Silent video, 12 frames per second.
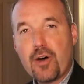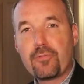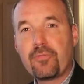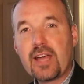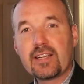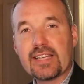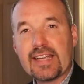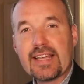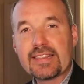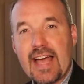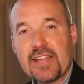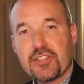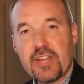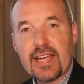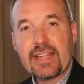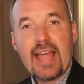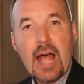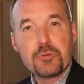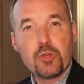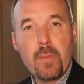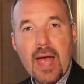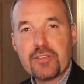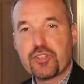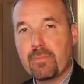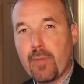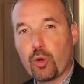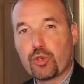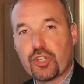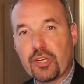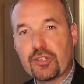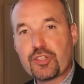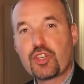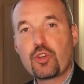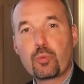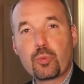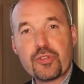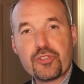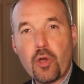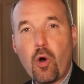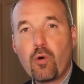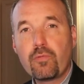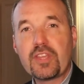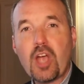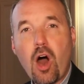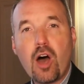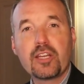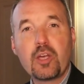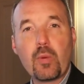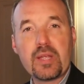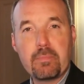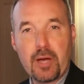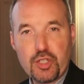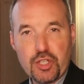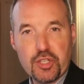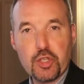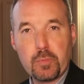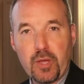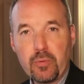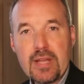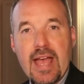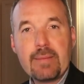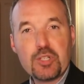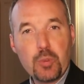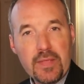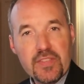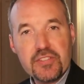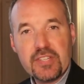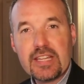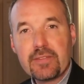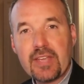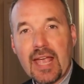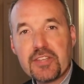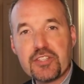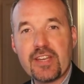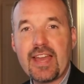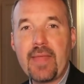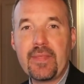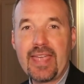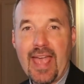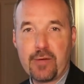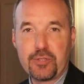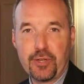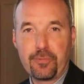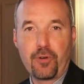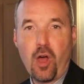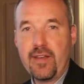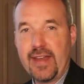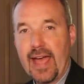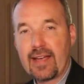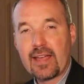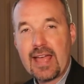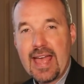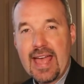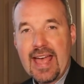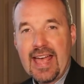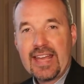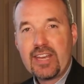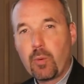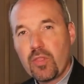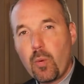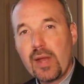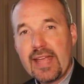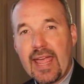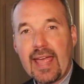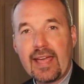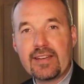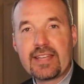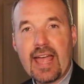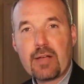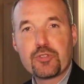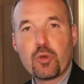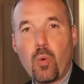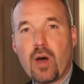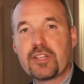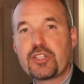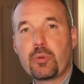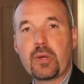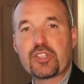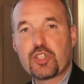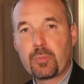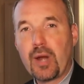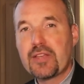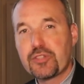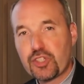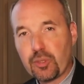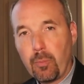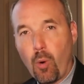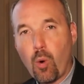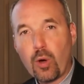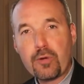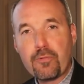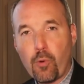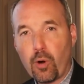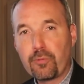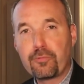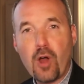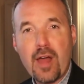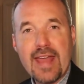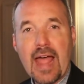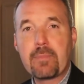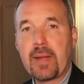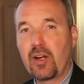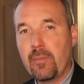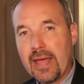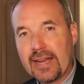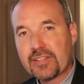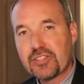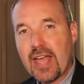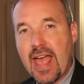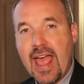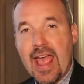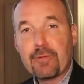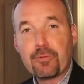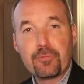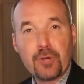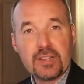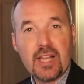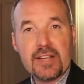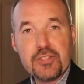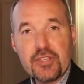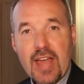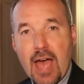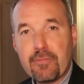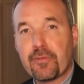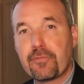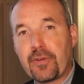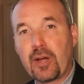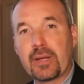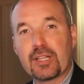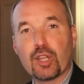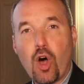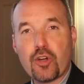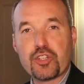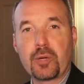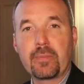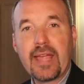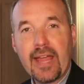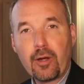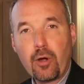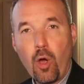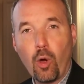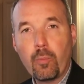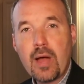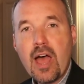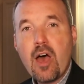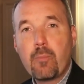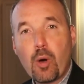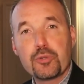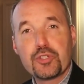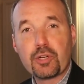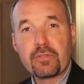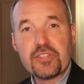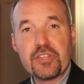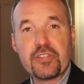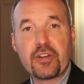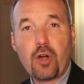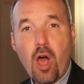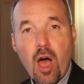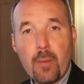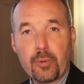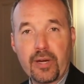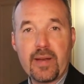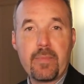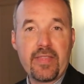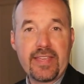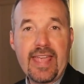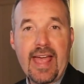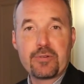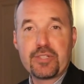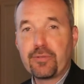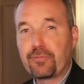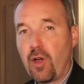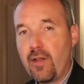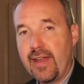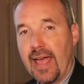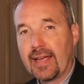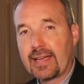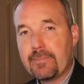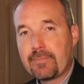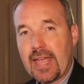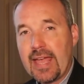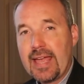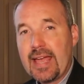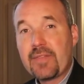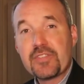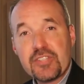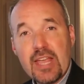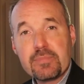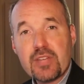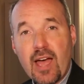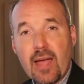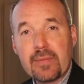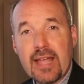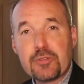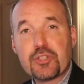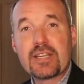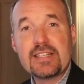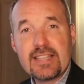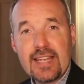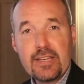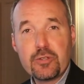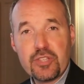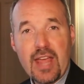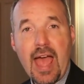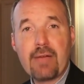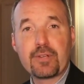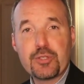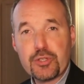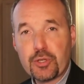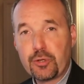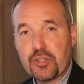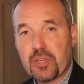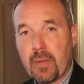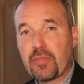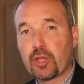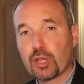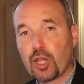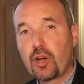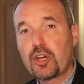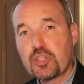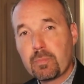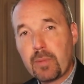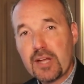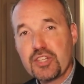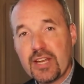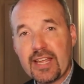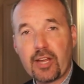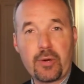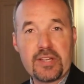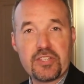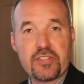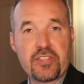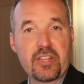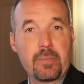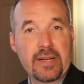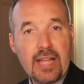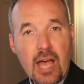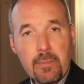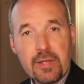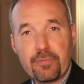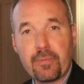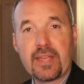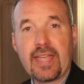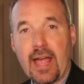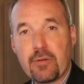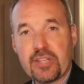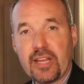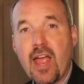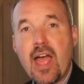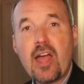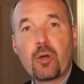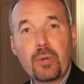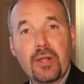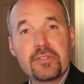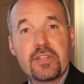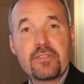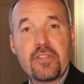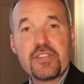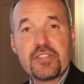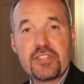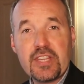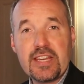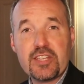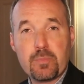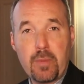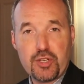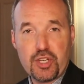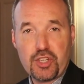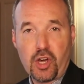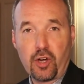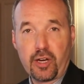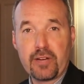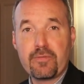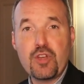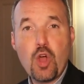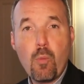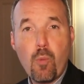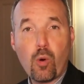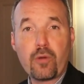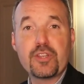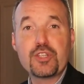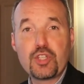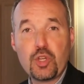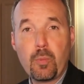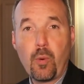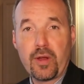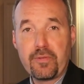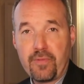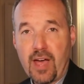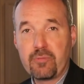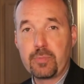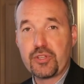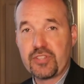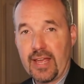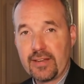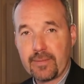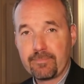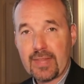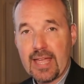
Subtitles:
Finally, last night, council passed a motion to resolve the ongoing budget dispute between the City of Kingston and the County of Frontenac. Now, on the one hand, council wanted to express support for Frontenac paramedics and for frontline staff at Fairmount Long-Term Care Home, both services that are operated by the County of Frontenac. At the same time, council continues to have concerns about the large budget increases that have been coming from the county relative to the city's budget target of no more than 2.5%.